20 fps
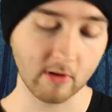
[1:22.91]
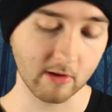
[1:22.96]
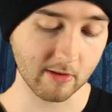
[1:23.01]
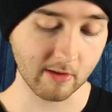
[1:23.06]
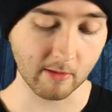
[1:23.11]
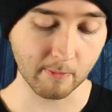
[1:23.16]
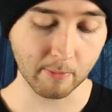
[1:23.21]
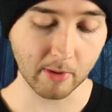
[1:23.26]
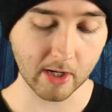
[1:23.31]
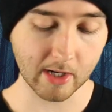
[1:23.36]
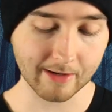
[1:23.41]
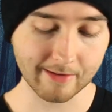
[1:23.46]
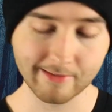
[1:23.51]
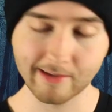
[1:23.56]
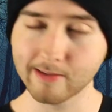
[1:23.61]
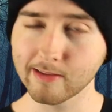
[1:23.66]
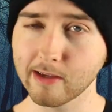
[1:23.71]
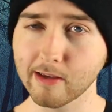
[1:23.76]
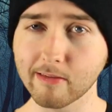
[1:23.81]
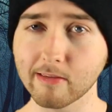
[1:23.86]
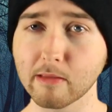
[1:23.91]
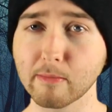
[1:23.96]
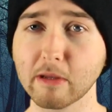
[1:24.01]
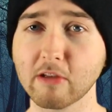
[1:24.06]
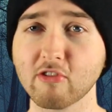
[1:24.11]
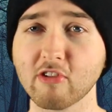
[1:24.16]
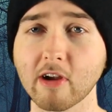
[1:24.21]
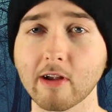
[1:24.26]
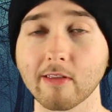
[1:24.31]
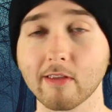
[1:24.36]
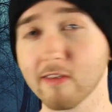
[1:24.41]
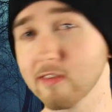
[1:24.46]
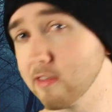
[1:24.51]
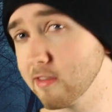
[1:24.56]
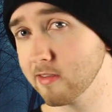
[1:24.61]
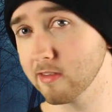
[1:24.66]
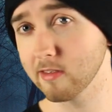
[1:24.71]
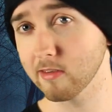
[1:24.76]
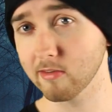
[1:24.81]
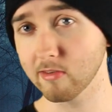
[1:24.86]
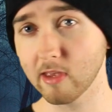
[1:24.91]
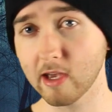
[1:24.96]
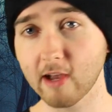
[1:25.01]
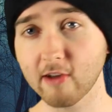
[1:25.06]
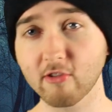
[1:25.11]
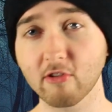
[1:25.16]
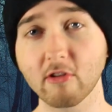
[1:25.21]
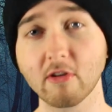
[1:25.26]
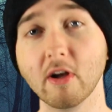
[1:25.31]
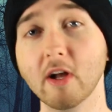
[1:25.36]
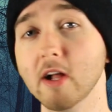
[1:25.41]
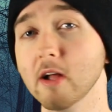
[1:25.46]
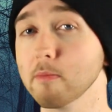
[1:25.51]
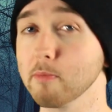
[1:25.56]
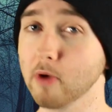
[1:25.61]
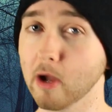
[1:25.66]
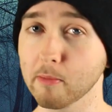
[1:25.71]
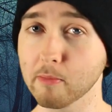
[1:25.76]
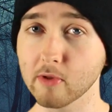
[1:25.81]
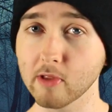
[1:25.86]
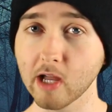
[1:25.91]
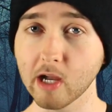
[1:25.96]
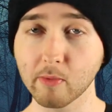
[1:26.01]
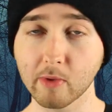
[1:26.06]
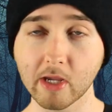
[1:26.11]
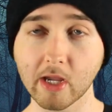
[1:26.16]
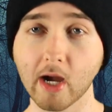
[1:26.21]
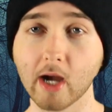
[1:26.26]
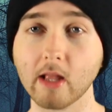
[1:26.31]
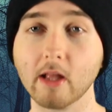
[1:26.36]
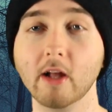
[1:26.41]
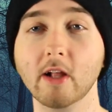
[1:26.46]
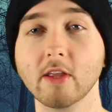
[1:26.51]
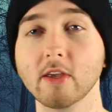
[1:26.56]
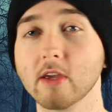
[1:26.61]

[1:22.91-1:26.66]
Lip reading: It's a box that needs to be checked. This isn't a slasher, but I'm glad we got it.